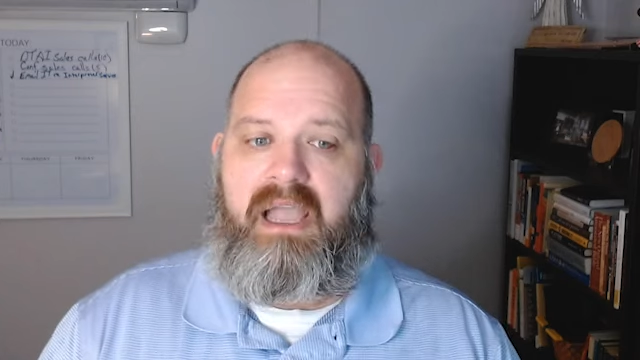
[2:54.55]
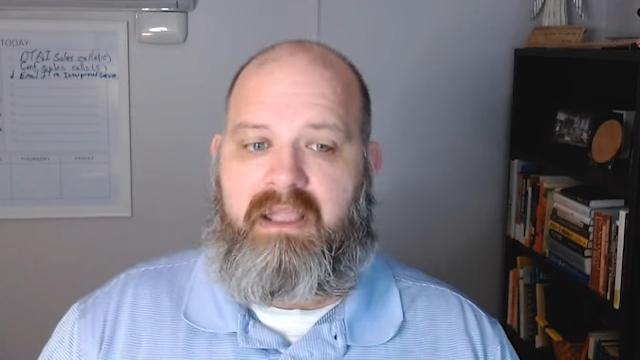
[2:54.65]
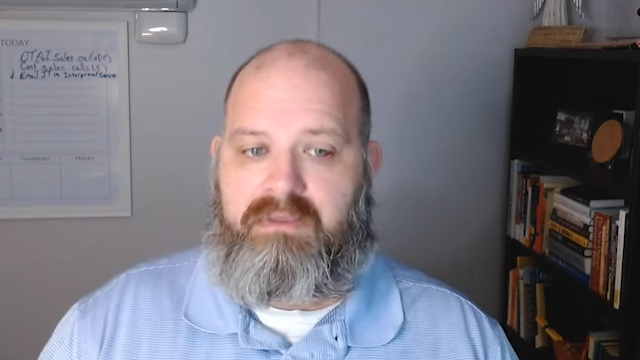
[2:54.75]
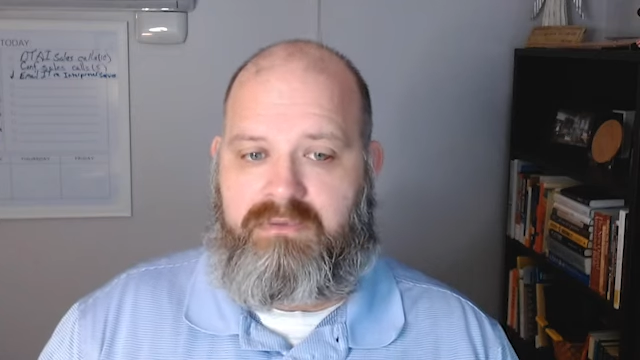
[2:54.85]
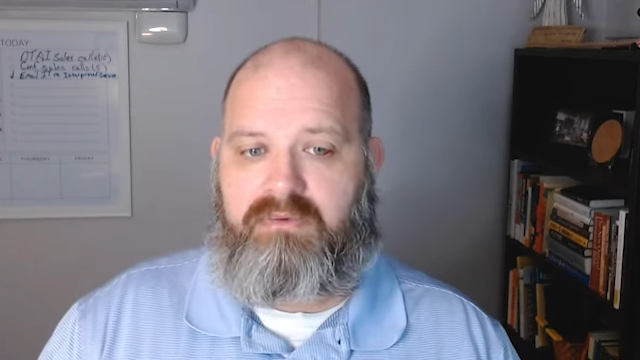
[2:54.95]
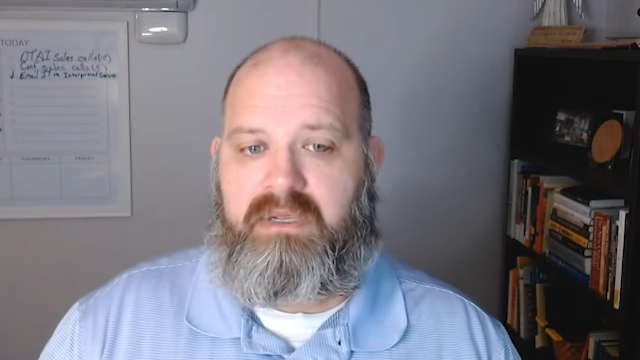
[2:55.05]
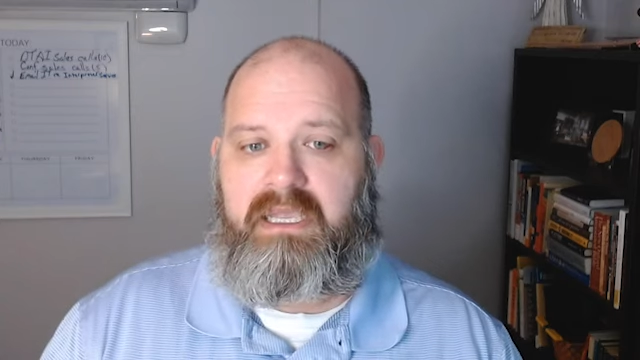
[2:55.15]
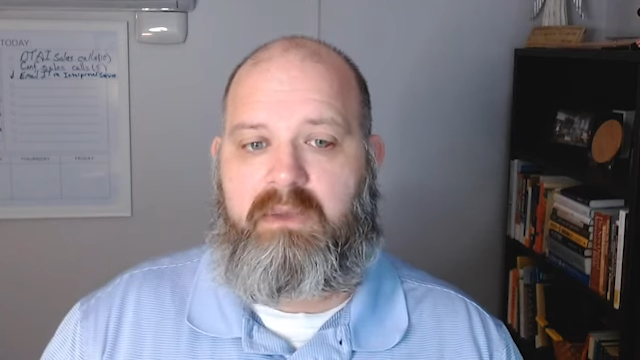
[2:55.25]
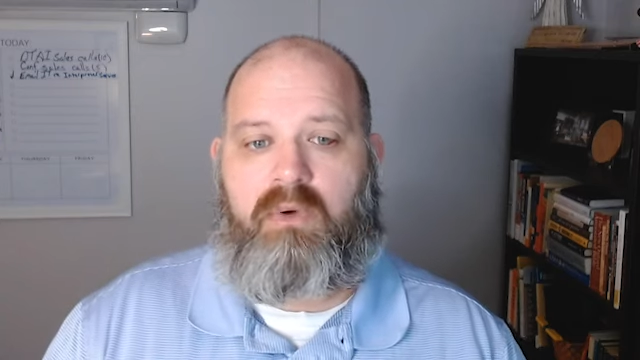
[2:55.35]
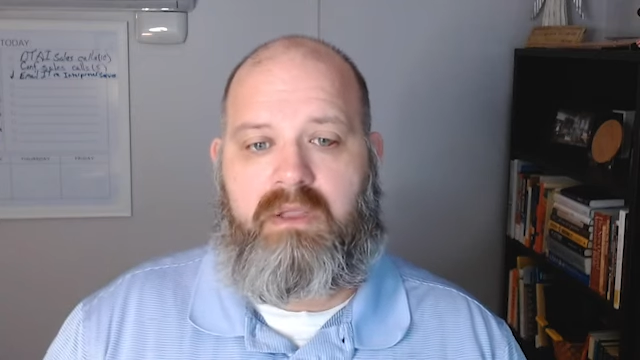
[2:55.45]
And
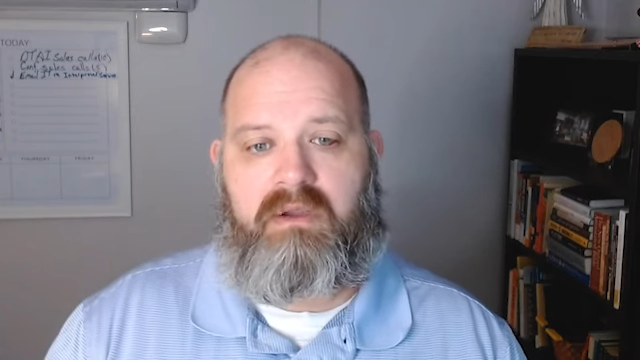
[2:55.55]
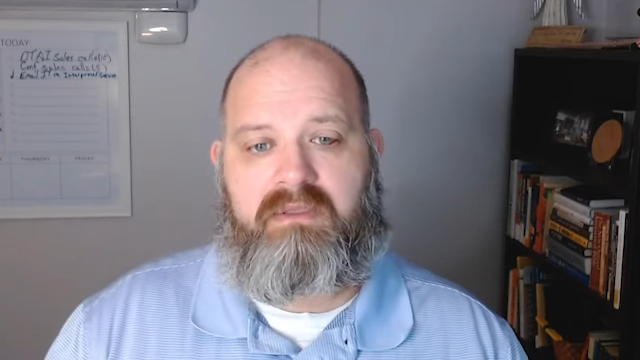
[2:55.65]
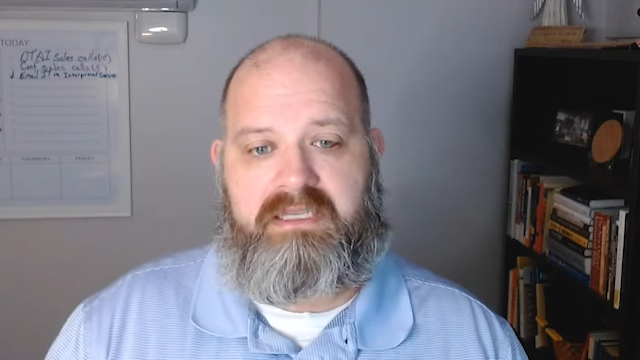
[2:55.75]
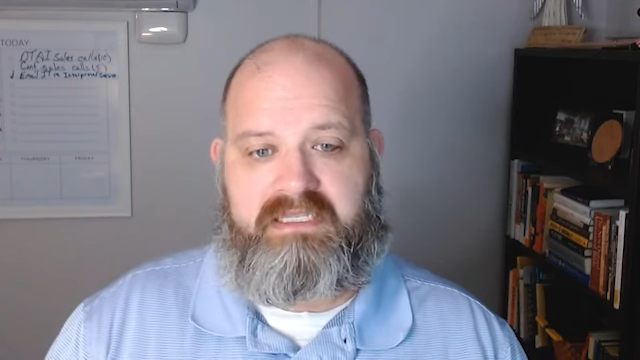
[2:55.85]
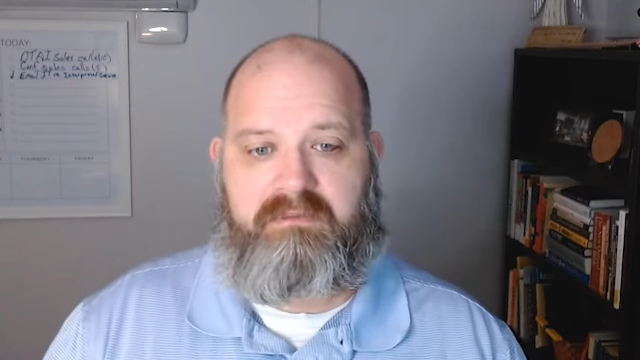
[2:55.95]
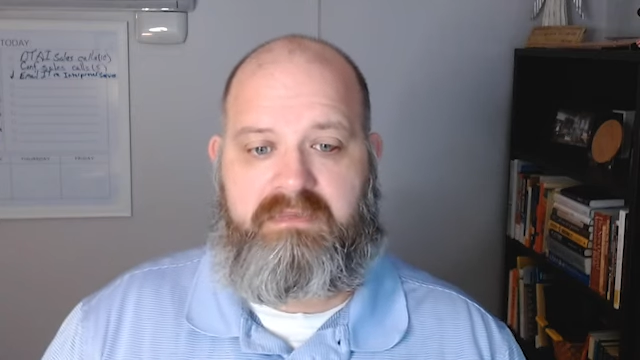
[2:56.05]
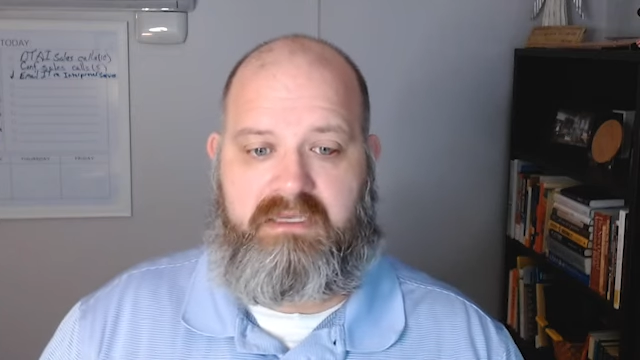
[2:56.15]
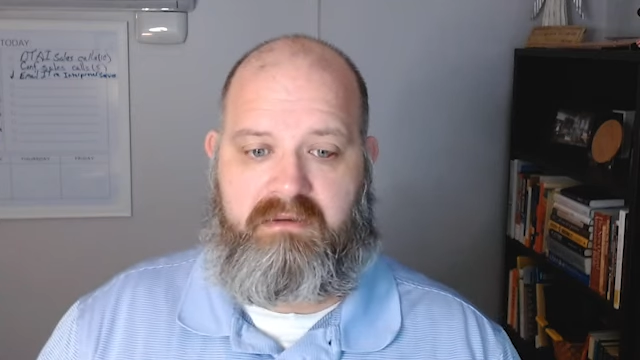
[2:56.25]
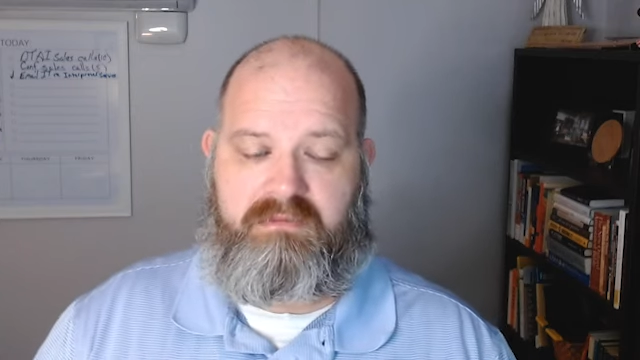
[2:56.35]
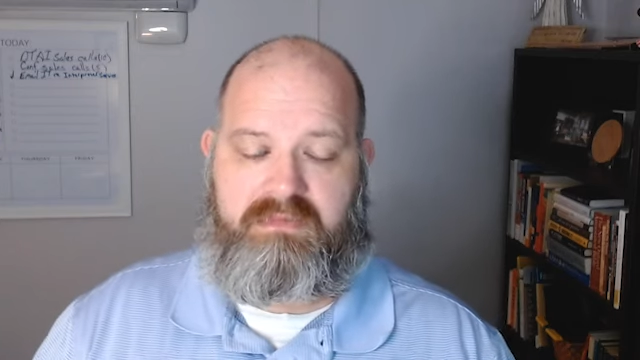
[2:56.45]
3, what are the
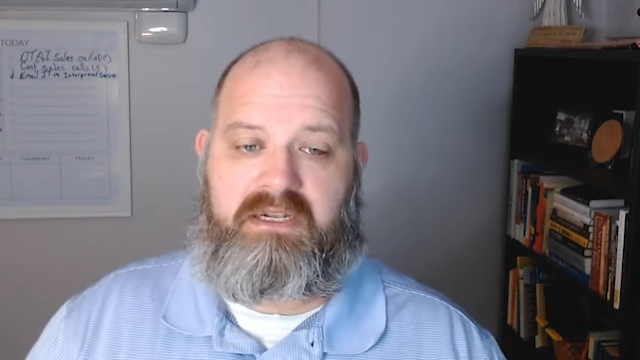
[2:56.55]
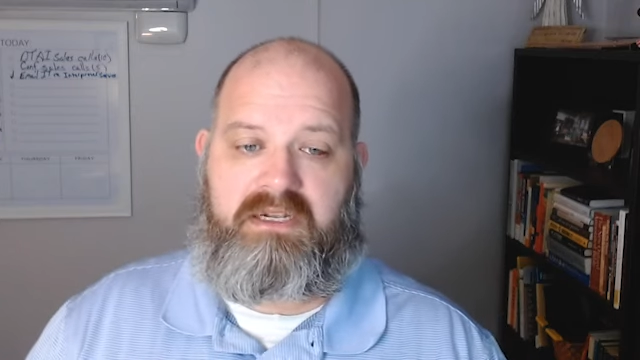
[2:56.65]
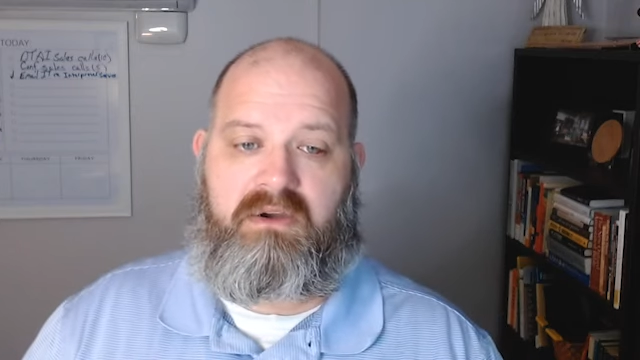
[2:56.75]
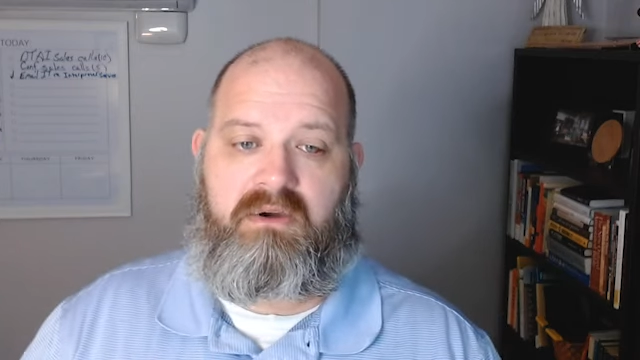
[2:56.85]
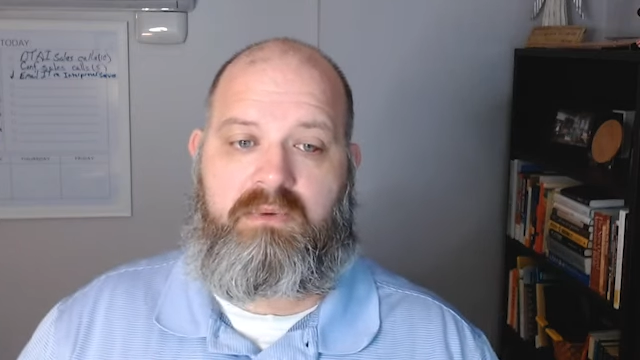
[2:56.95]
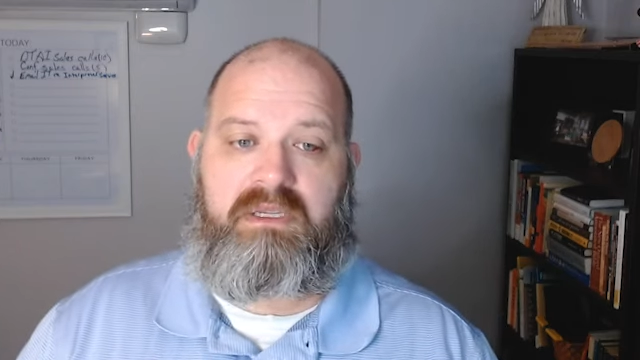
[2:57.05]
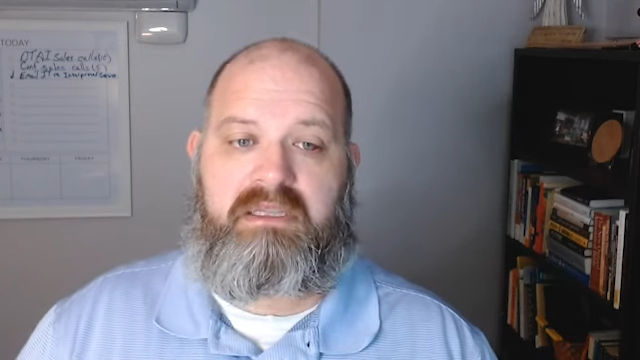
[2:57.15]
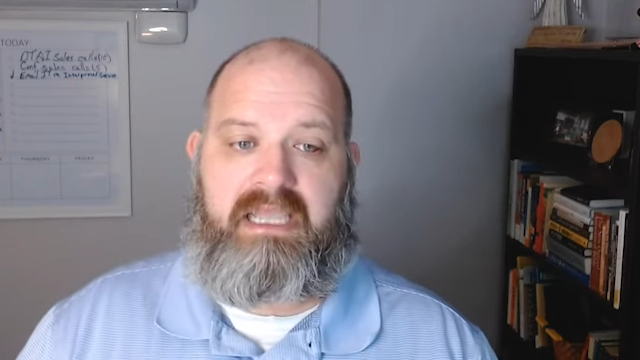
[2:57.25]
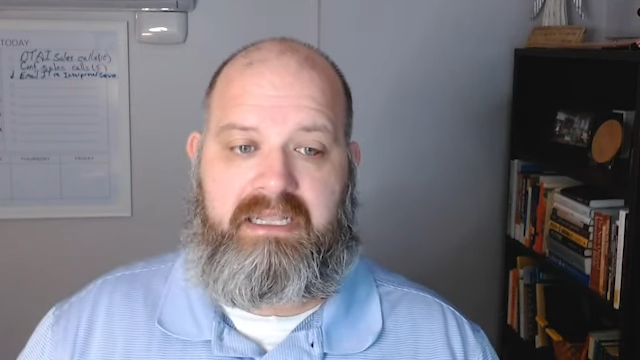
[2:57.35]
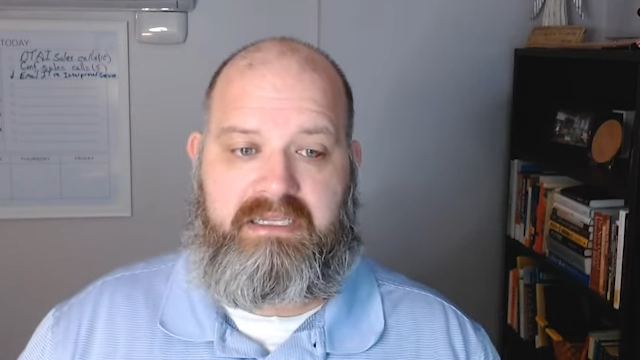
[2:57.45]
symptoms that are
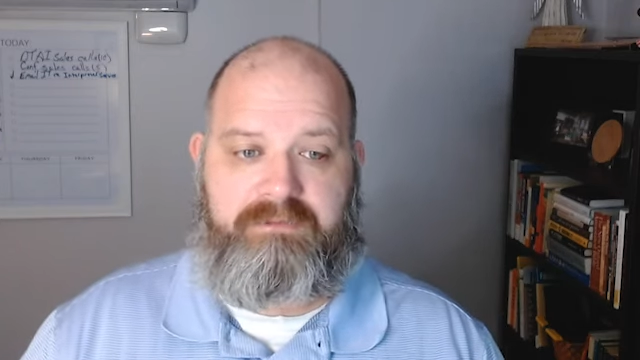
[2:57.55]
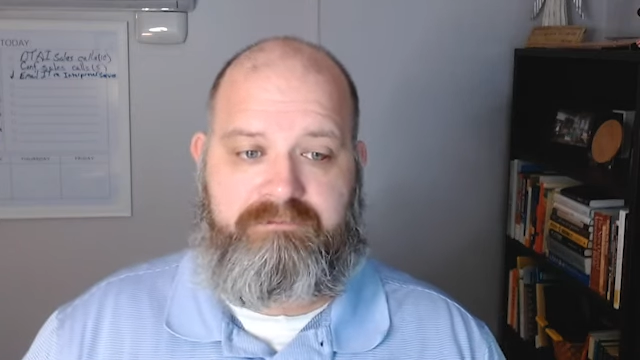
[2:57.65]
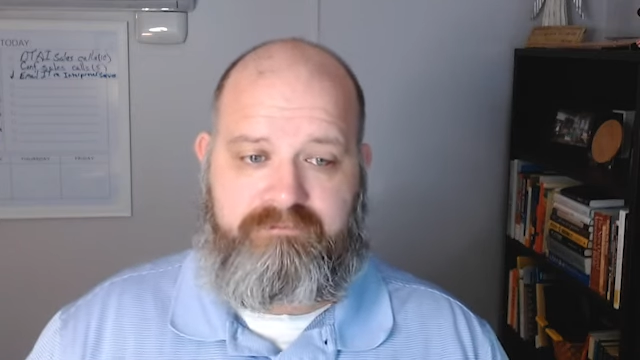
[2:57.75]
related,